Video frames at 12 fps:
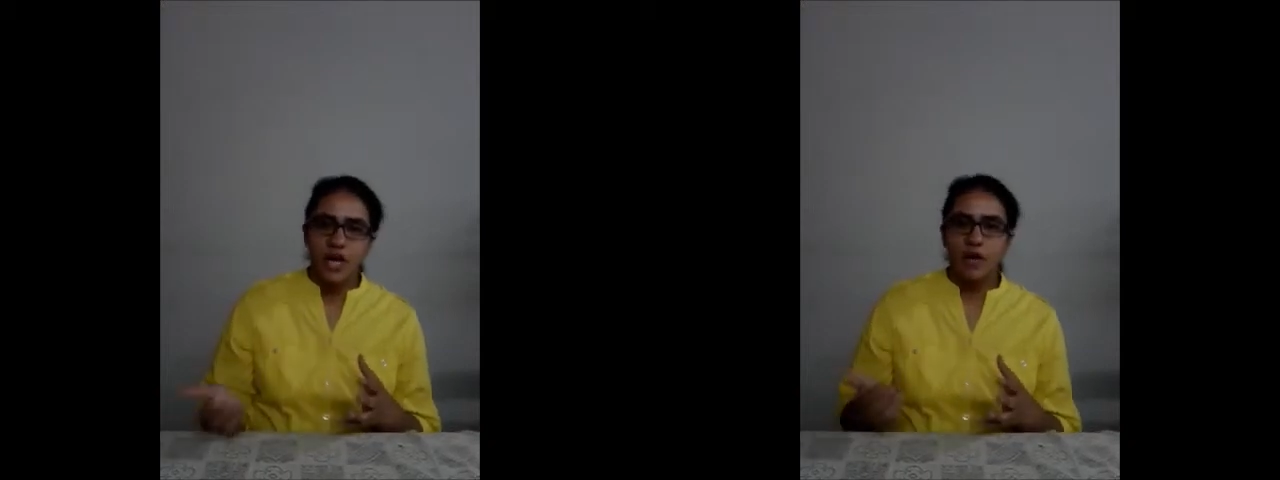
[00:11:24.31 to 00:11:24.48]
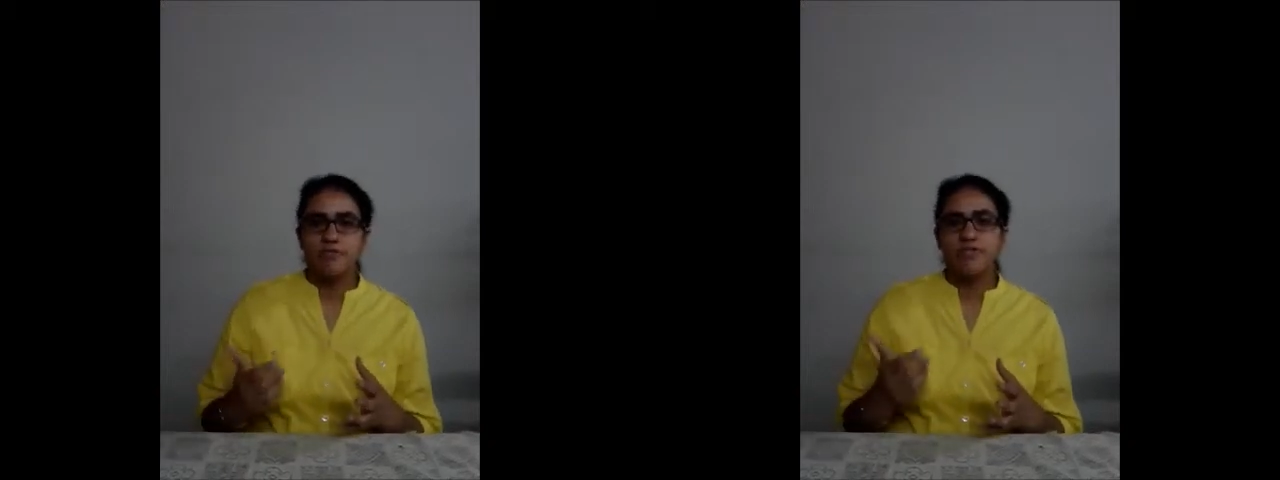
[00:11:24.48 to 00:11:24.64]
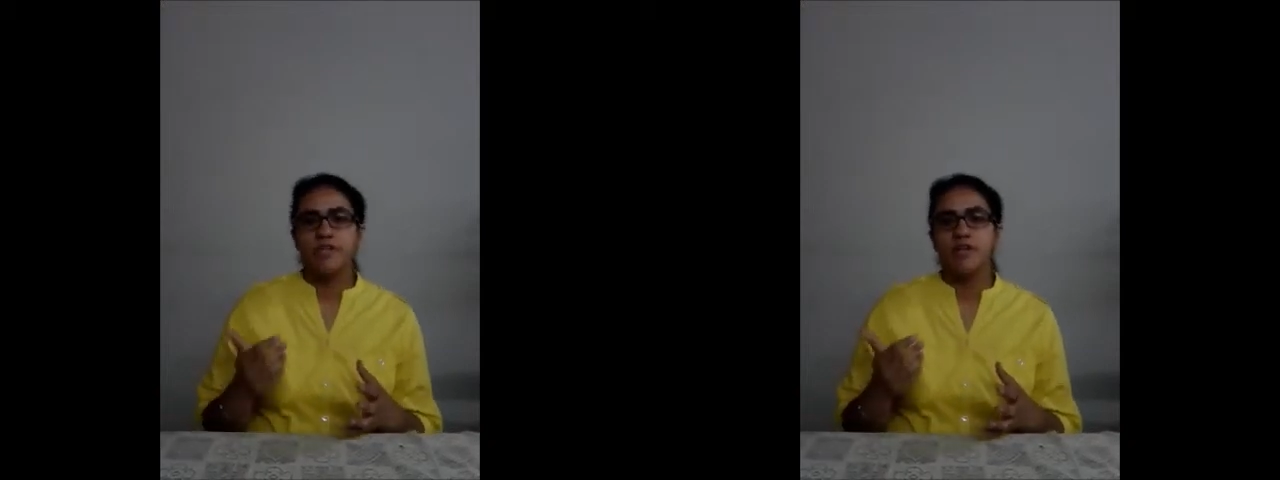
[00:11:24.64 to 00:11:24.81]

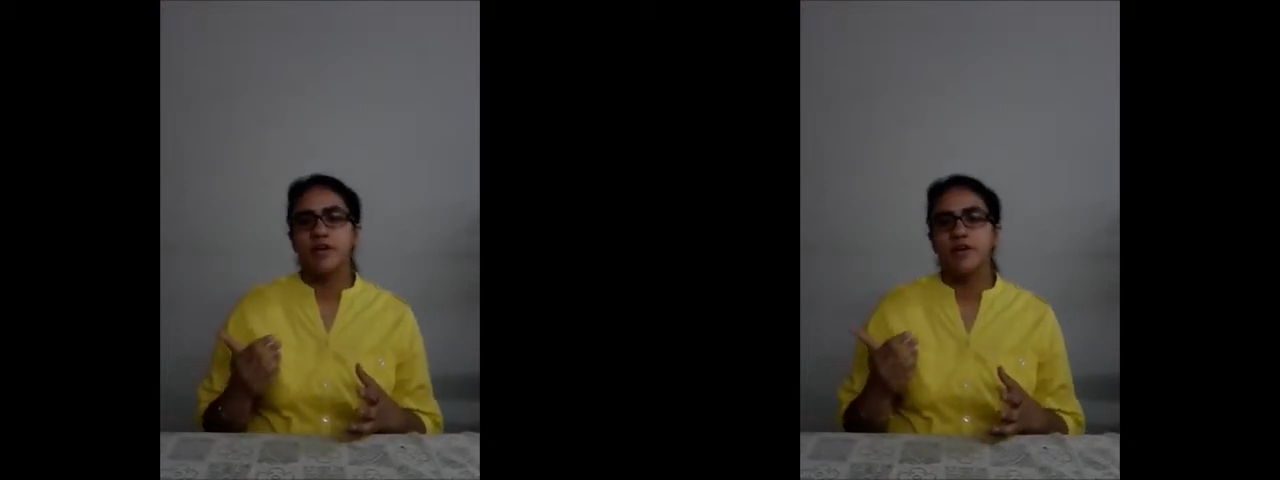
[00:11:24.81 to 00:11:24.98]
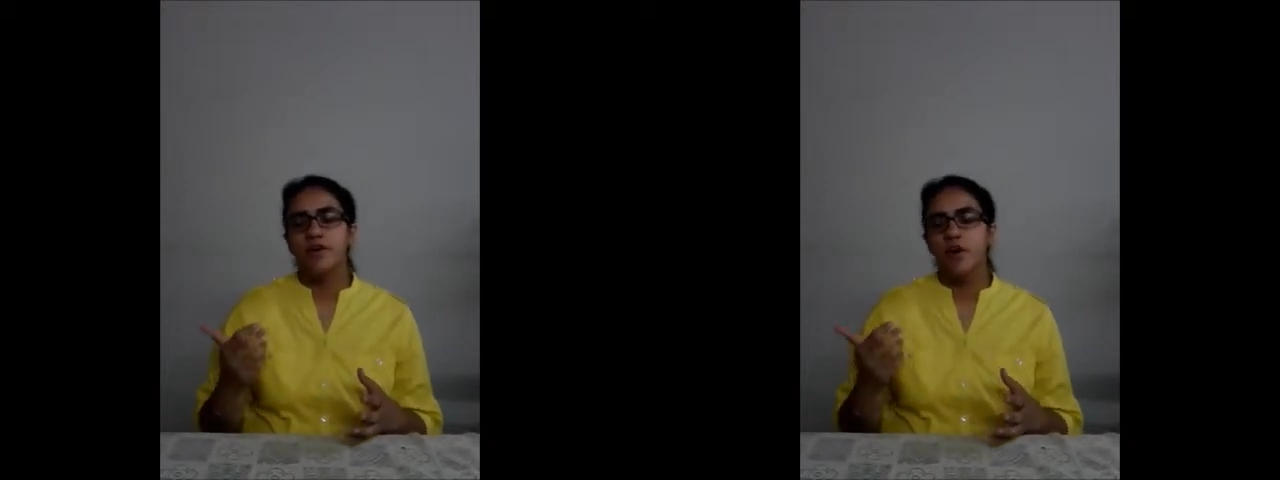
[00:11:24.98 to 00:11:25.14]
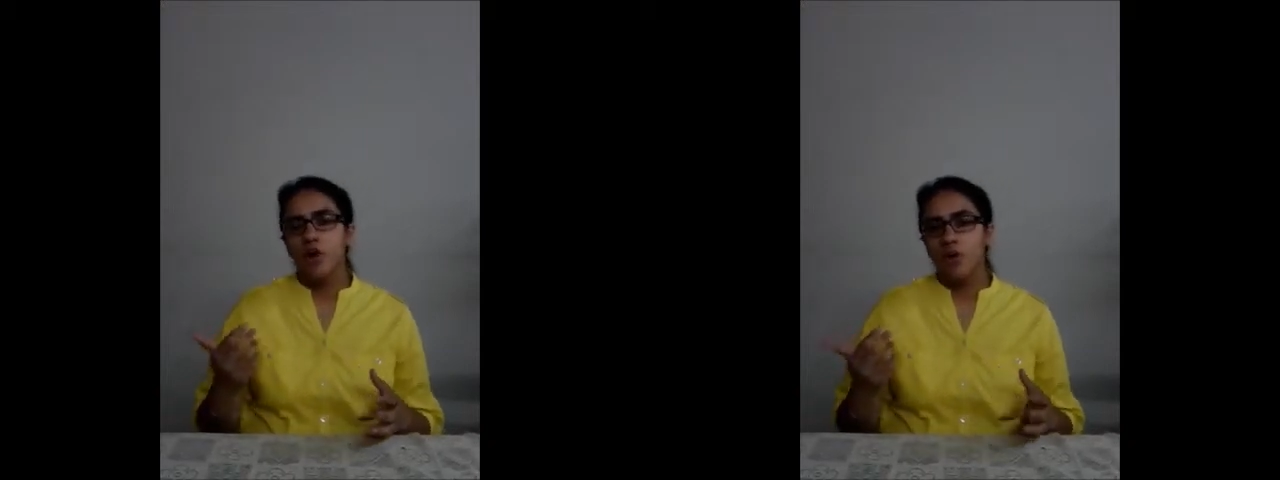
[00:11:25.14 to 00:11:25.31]

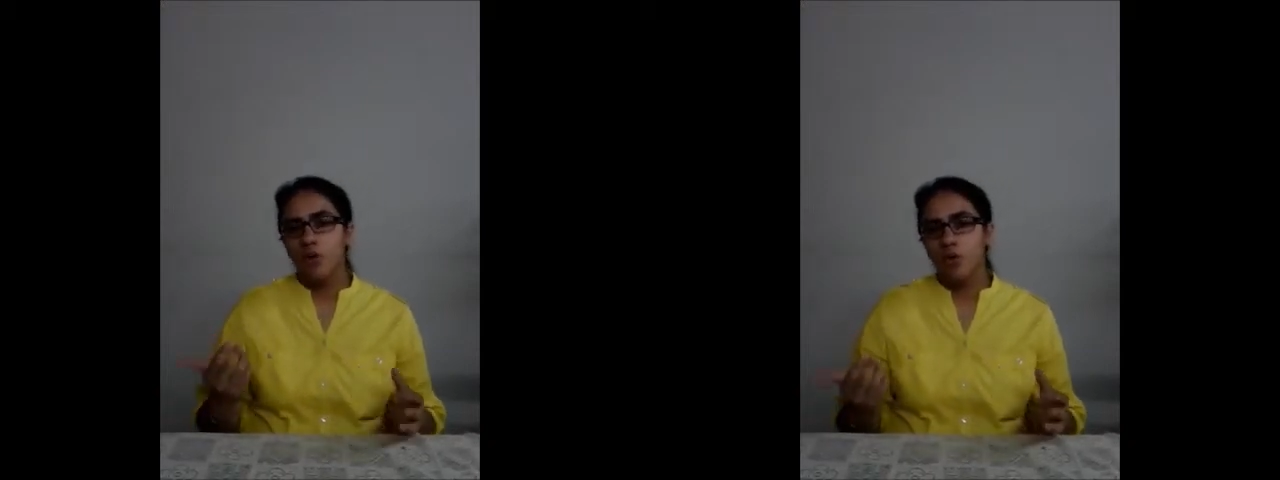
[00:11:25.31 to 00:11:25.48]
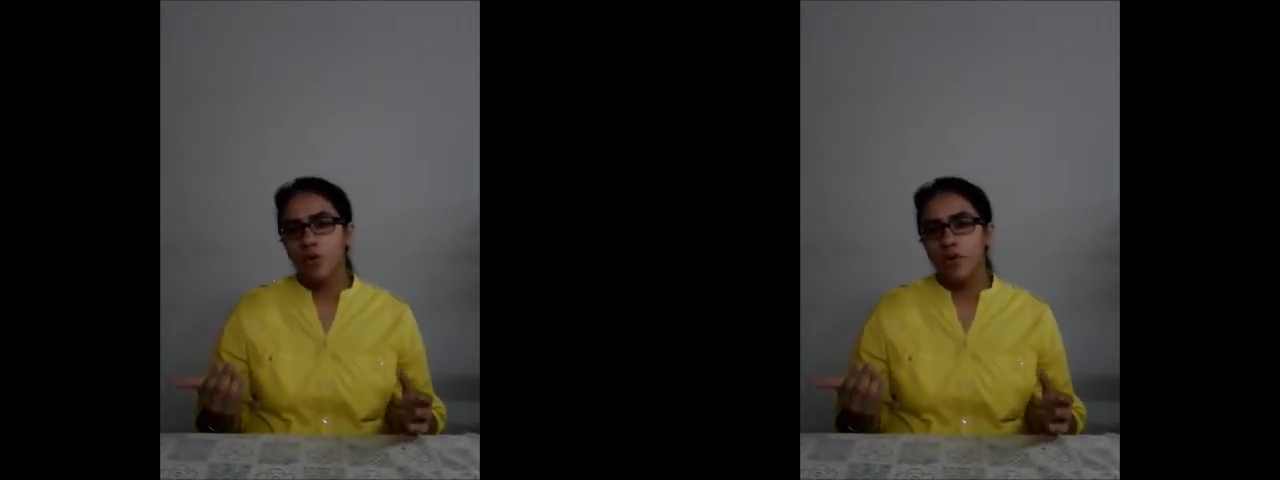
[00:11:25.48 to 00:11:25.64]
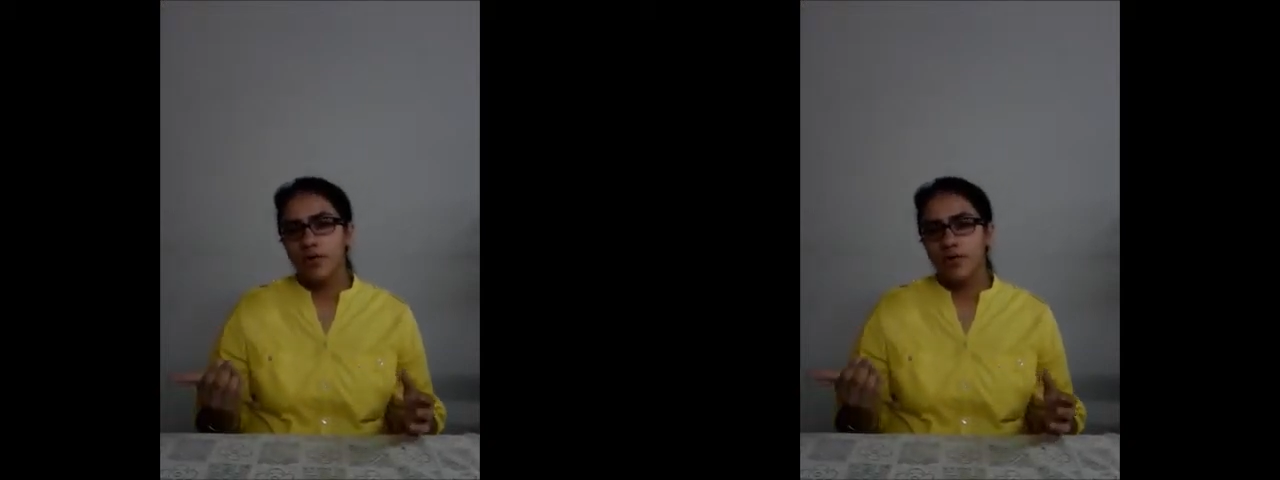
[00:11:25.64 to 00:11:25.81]
councillor
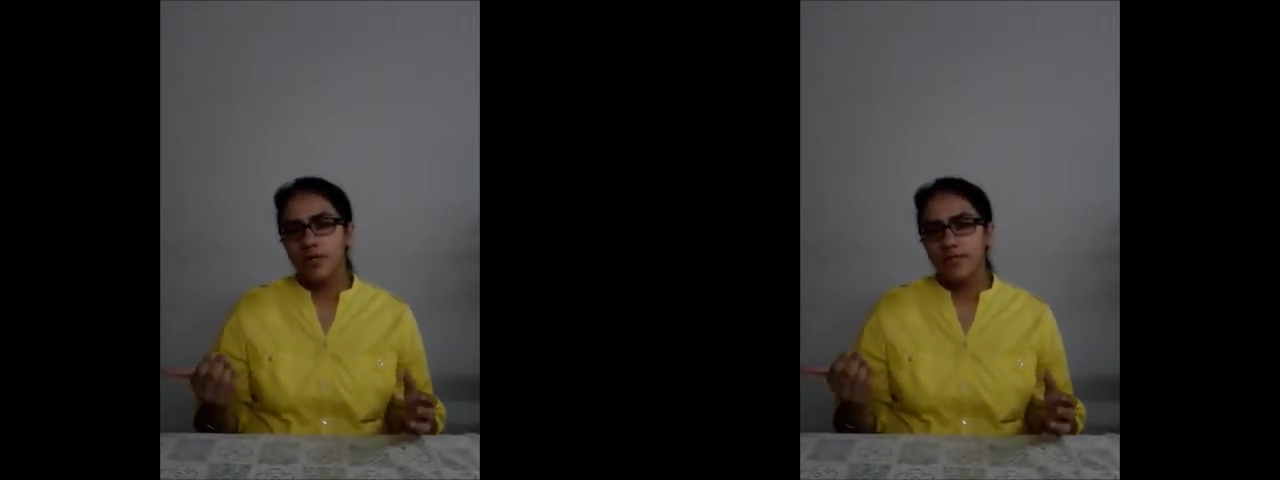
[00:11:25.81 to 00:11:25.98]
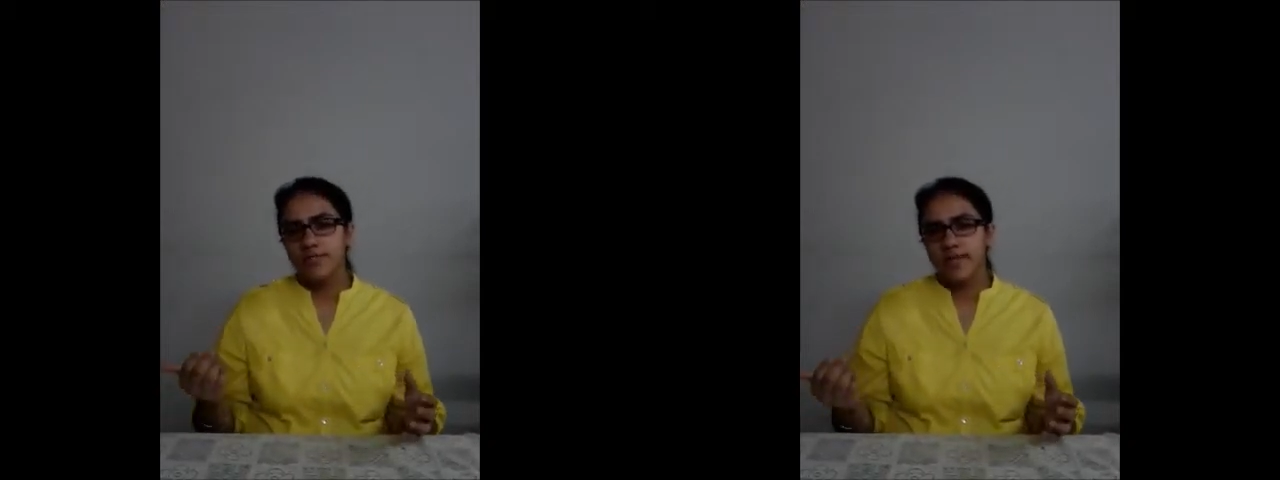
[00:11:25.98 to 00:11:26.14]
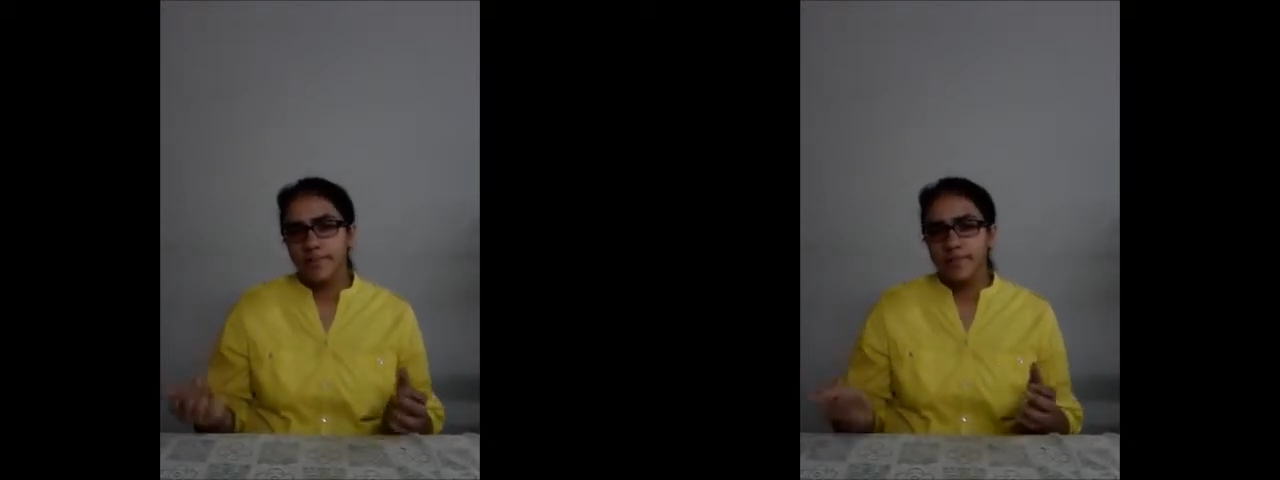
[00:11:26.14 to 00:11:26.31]
or
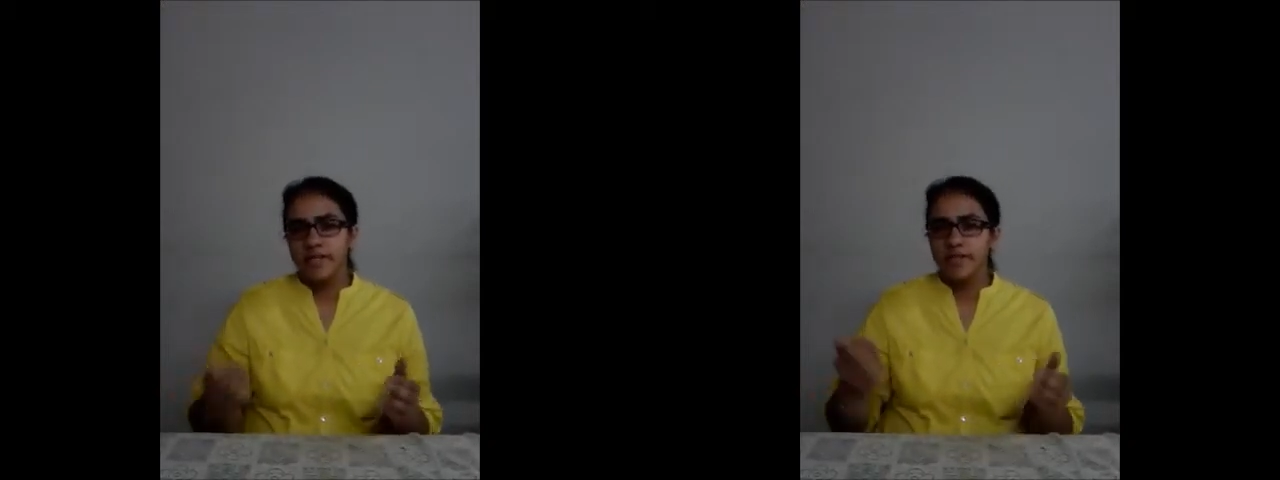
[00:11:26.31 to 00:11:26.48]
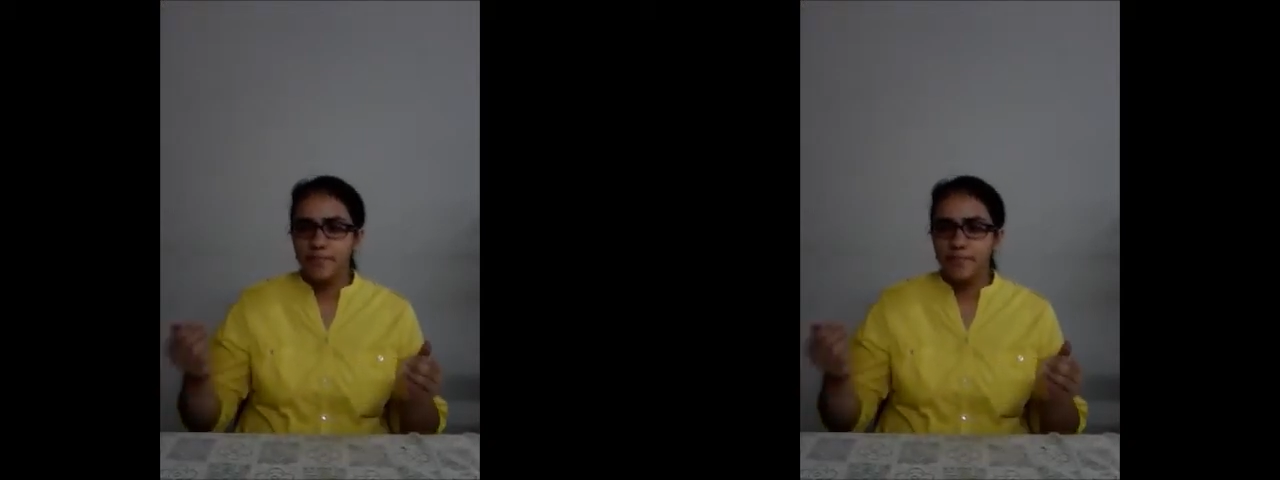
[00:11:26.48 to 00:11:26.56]
somebody,